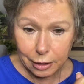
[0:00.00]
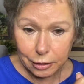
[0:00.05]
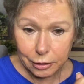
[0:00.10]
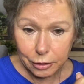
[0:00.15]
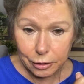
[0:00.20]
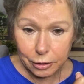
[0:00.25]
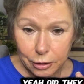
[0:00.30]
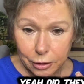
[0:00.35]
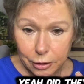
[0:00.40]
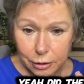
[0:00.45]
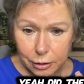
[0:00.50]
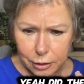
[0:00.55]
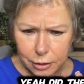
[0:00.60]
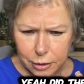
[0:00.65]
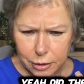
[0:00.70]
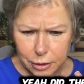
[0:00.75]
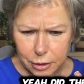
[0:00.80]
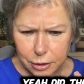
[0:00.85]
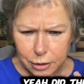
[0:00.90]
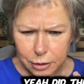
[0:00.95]

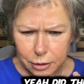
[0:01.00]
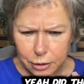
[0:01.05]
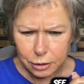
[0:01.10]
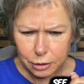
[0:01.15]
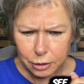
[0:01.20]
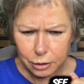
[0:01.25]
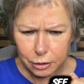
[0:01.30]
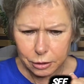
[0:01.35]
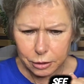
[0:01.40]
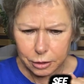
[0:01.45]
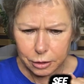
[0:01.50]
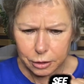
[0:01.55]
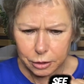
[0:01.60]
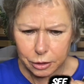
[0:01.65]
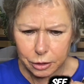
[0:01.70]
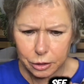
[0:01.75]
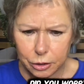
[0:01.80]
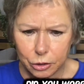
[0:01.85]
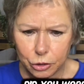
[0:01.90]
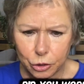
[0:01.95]
Let's see.
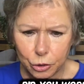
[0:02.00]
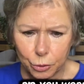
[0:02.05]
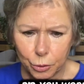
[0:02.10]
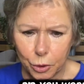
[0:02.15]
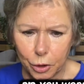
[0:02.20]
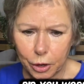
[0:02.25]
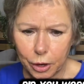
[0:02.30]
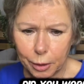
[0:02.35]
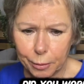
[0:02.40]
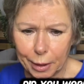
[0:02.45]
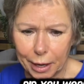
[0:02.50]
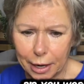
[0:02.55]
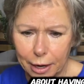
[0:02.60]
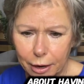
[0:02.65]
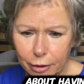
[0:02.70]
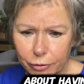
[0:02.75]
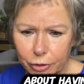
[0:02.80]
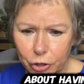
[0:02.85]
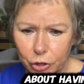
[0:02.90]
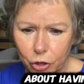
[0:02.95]
Did you worry about
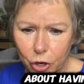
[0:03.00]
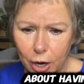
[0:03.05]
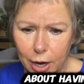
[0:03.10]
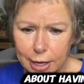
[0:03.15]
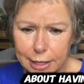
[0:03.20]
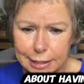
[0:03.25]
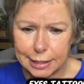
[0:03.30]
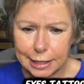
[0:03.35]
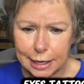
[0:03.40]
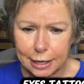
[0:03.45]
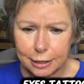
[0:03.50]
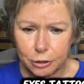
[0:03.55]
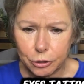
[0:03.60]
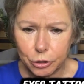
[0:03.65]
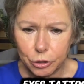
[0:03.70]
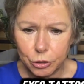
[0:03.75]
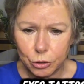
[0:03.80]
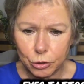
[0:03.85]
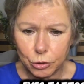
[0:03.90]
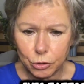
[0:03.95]
having your eyes
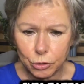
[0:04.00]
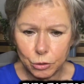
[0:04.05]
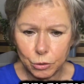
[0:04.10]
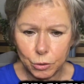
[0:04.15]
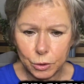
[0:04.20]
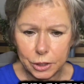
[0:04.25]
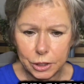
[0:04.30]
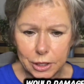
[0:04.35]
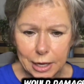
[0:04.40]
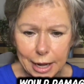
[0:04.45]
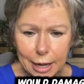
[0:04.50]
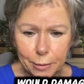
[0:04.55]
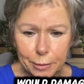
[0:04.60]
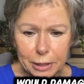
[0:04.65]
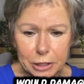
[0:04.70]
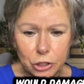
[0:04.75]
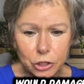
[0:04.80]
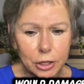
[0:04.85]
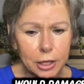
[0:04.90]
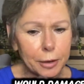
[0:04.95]
tattooed would
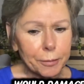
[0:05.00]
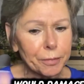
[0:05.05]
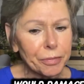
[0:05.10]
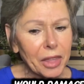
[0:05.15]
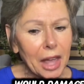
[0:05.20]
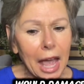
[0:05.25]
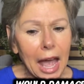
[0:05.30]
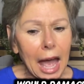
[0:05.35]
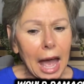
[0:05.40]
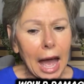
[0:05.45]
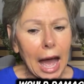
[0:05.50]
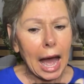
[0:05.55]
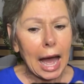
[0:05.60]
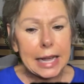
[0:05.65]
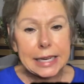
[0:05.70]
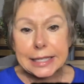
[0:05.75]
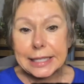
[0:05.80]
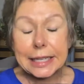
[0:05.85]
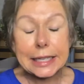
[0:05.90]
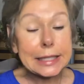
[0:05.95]
damage them?
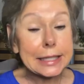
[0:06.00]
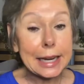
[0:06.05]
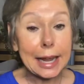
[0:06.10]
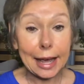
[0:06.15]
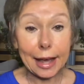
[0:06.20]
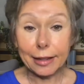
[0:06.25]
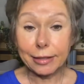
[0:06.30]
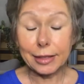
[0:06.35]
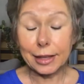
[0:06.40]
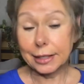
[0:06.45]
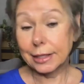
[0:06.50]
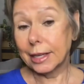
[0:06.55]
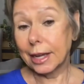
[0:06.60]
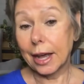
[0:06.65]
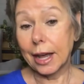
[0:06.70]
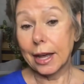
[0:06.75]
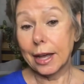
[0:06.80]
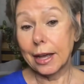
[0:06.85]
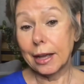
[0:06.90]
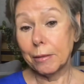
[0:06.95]
I didn't at the
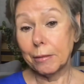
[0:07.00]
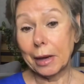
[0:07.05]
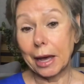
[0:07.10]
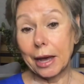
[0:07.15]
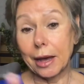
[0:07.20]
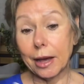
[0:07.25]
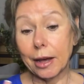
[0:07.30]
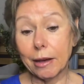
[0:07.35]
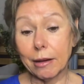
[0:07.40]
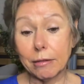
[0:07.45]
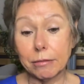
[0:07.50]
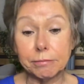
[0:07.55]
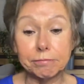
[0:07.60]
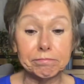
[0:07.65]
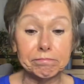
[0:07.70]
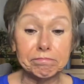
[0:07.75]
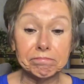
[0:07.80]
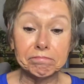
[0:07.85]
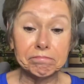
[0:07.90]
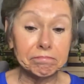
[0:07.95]
time.
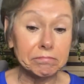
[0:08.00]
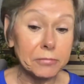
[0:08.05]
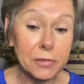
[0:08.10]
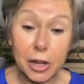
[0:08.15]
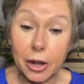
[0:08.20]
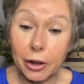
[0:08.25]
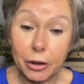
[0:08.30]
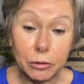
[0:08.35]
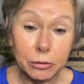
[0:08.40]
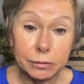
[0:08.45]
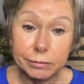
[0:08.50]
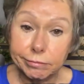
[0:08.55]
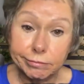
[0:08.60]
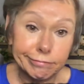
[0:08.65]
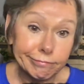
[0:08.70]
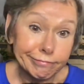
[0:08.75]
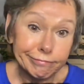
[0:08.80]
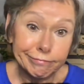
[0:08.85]
No.